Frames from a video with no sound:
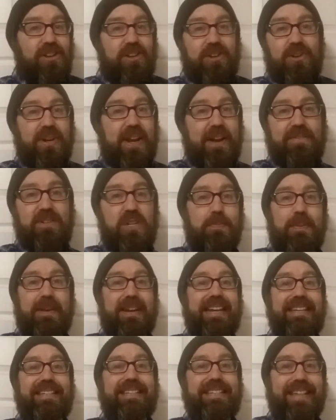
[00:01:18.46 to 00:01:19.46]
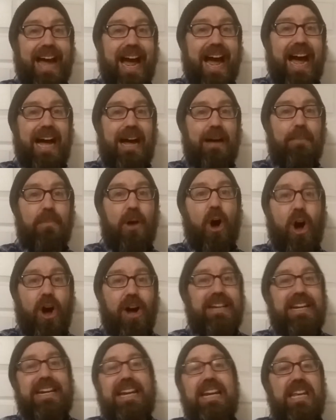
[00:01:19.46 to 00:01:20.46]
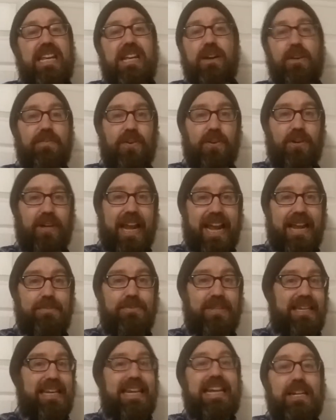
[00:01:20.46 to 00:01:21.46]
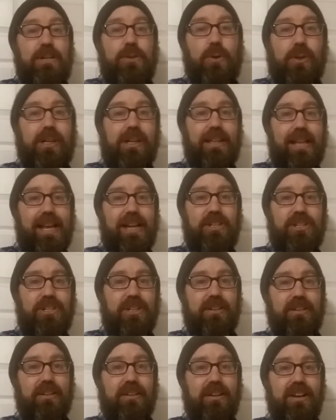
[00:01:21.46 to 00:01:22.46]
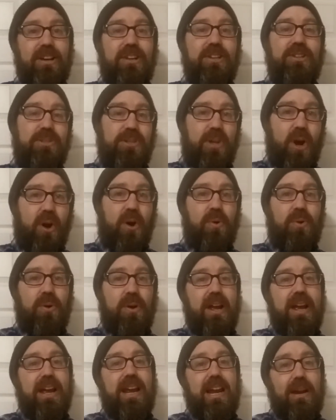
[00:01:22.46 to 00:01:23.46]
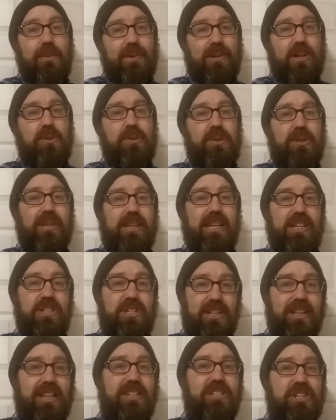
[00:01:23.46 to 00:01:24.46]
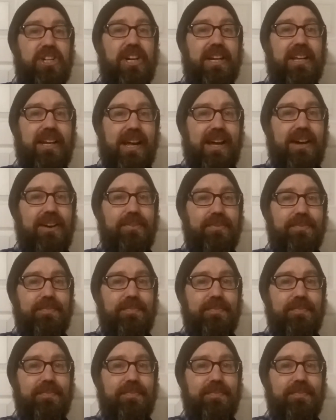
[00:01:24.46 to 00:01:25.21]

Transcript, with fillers: you'll never spend a dime on any of your games in your collection. So, here we go to the kitchen. Let's check it out.